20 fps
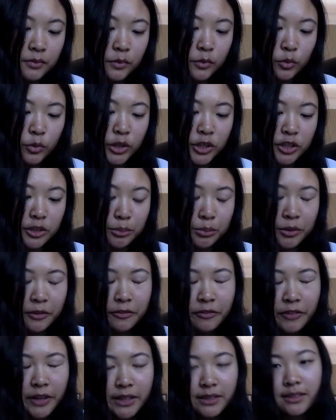We should
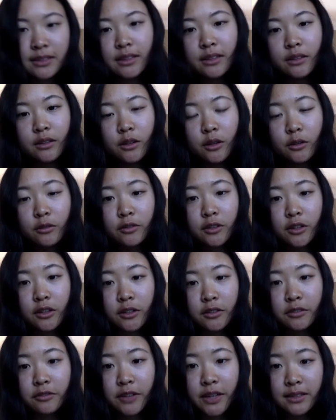profess it over
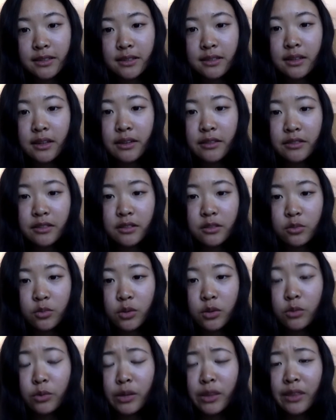our friends' lives as
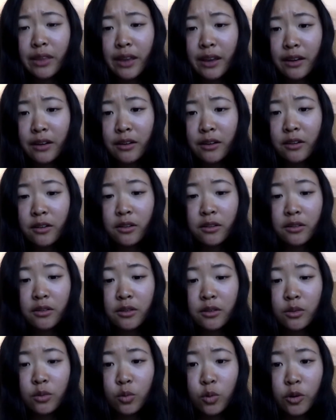well when they are
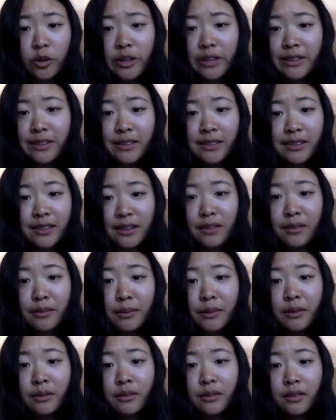worried sick
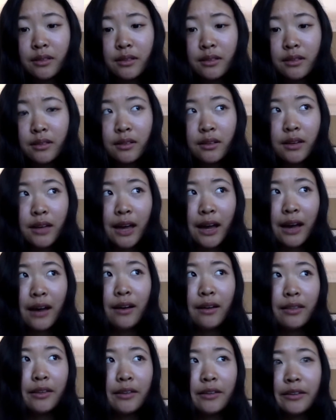about
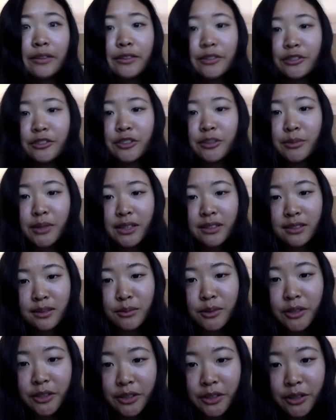their internship next
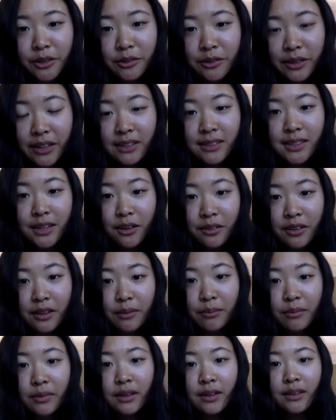summer. Tell
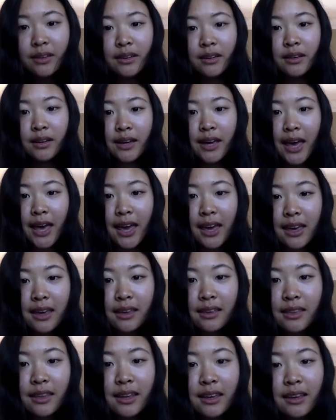them, hey,